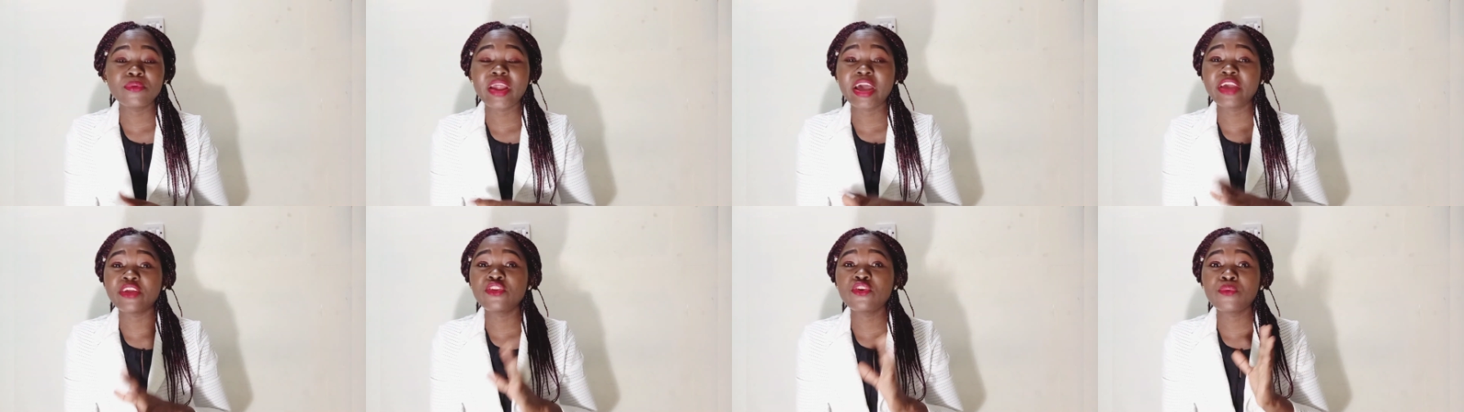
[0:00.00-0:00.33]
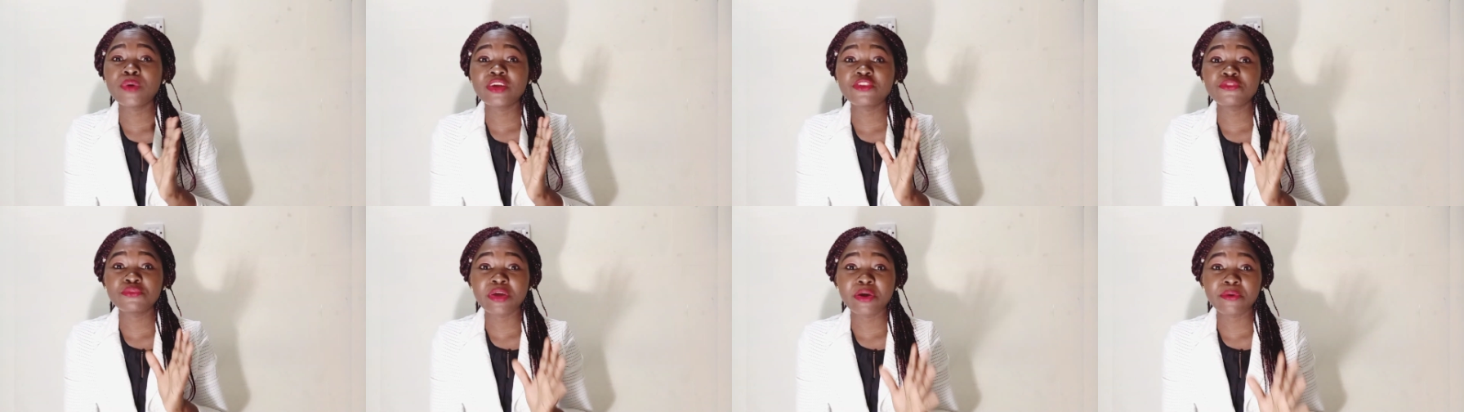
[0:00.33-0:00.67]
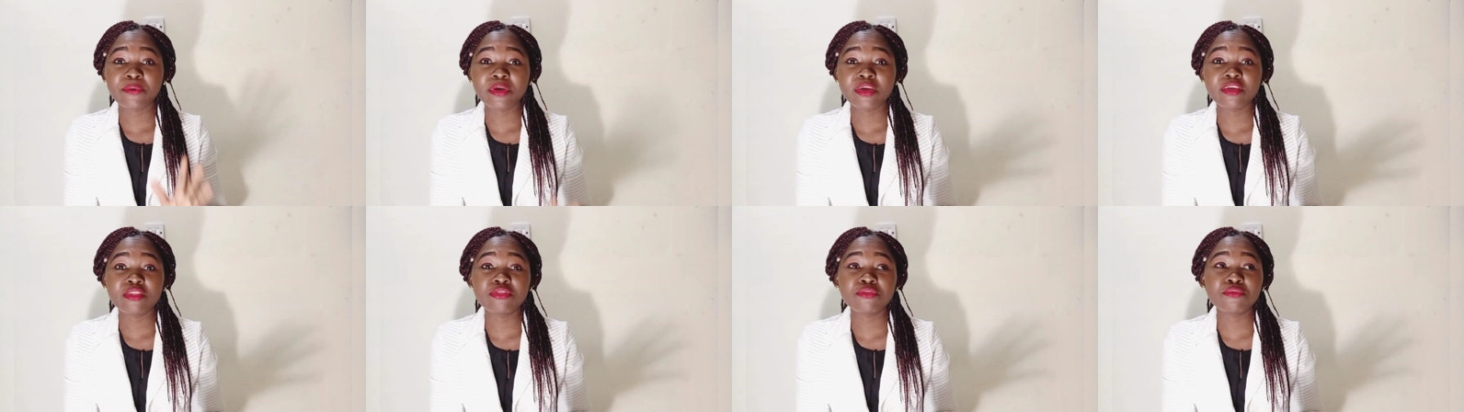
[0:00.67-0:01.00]
I know what we are
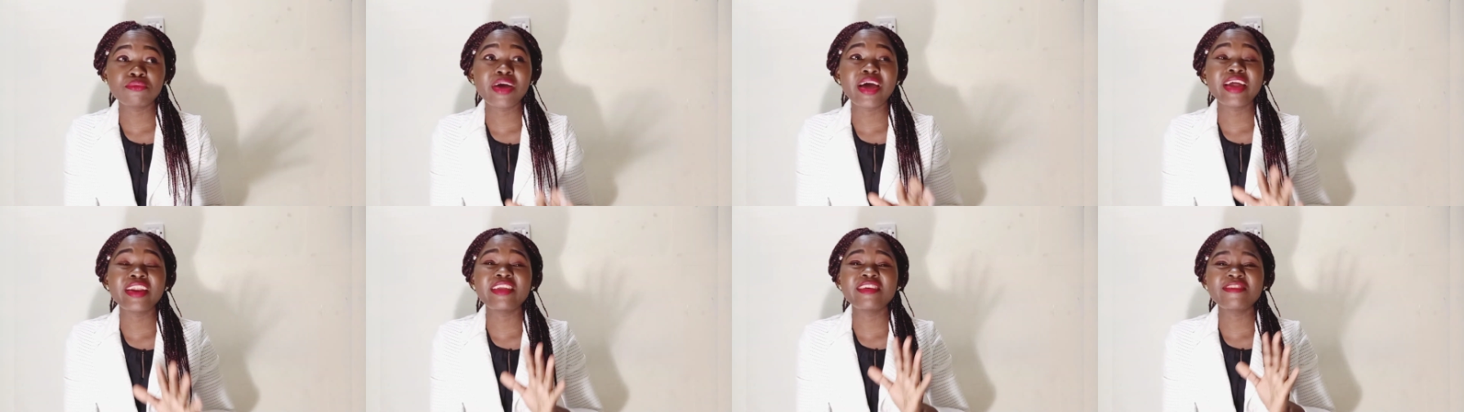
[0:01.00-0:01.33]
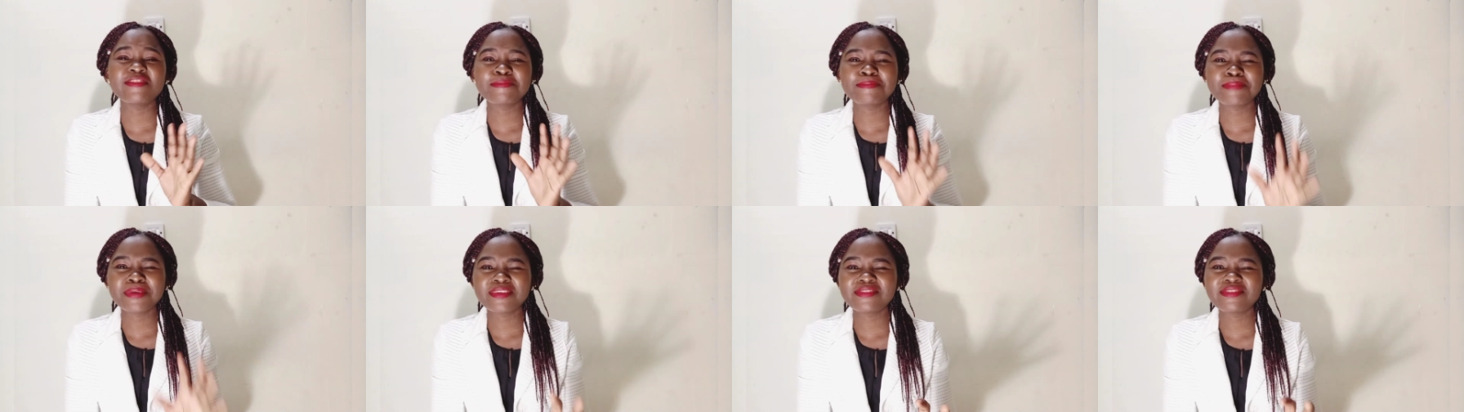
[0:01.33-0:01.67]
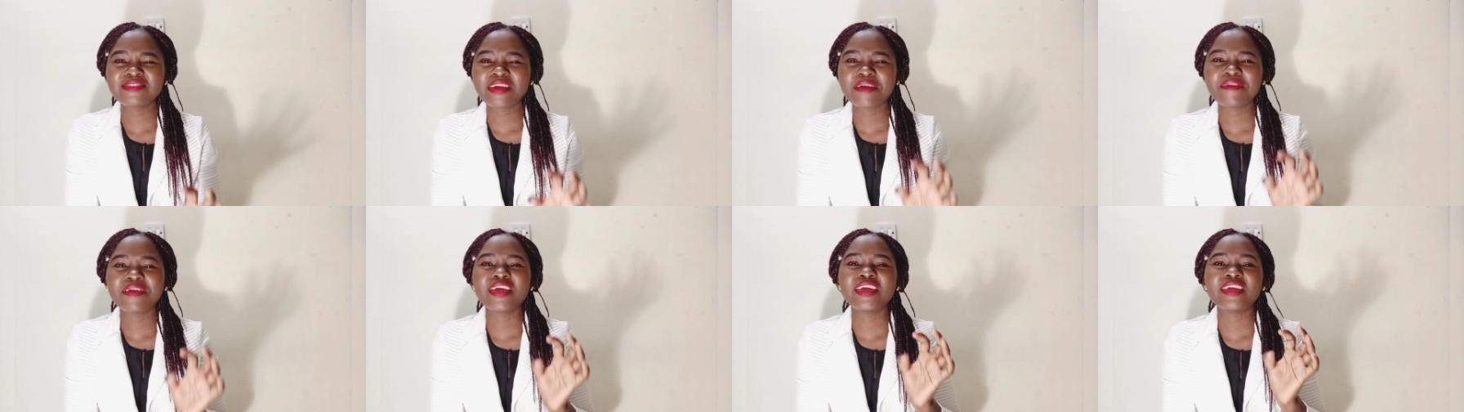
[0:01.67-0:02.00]
going through, and
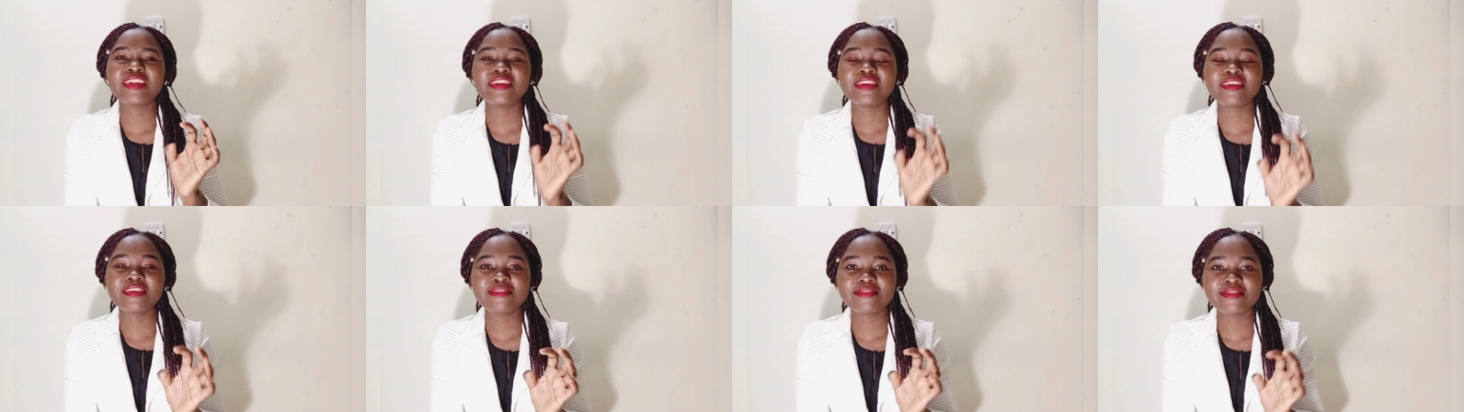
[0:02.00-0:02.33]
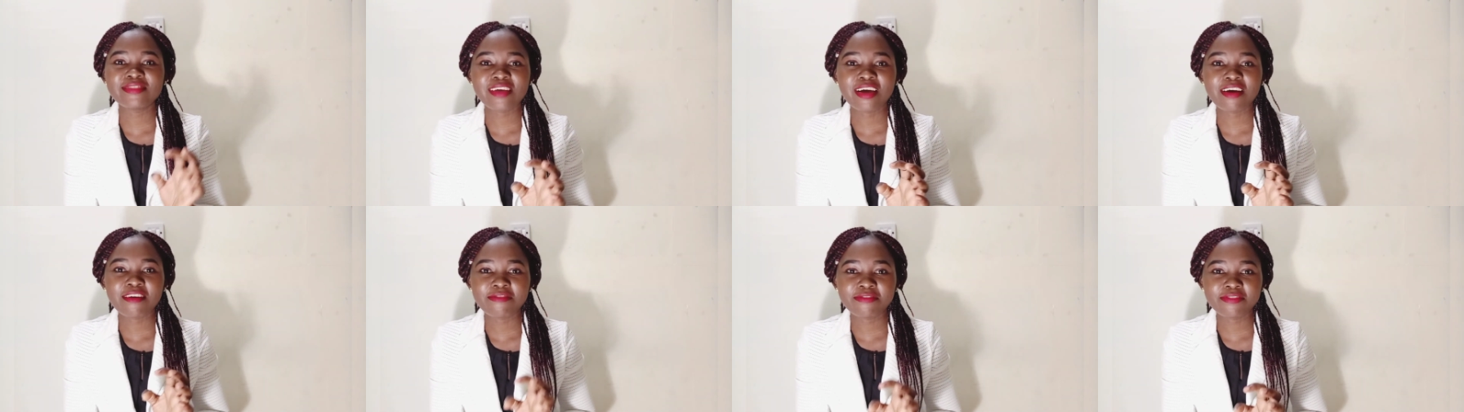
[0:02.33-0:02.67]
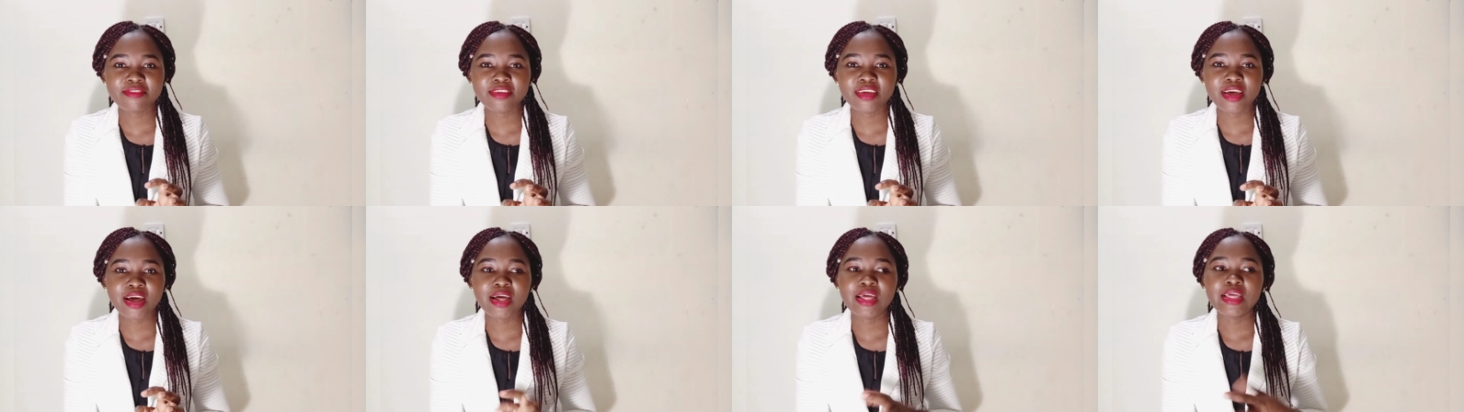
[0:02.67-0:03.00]
especially in this tough
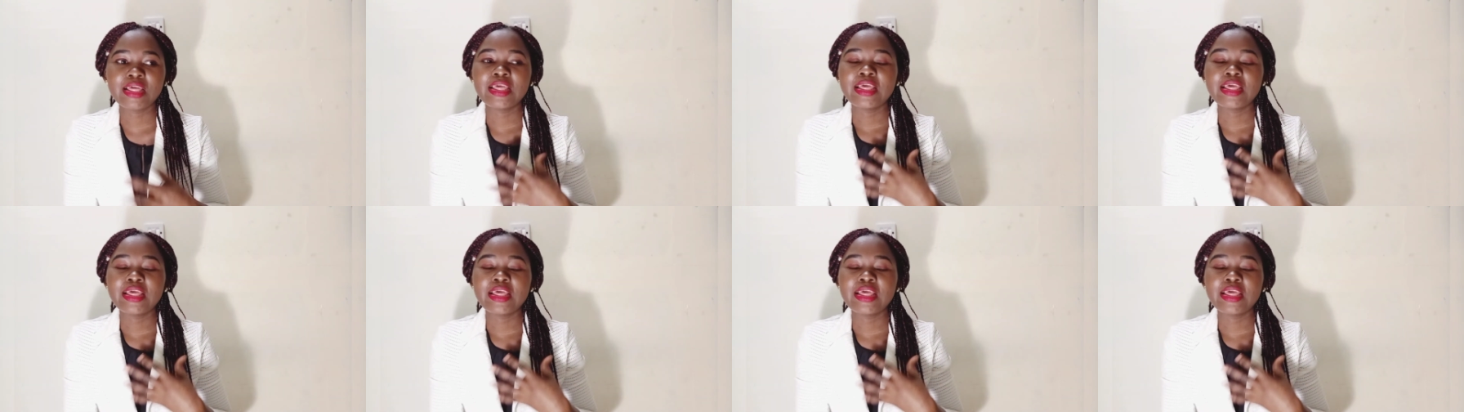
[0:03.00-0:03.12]
year.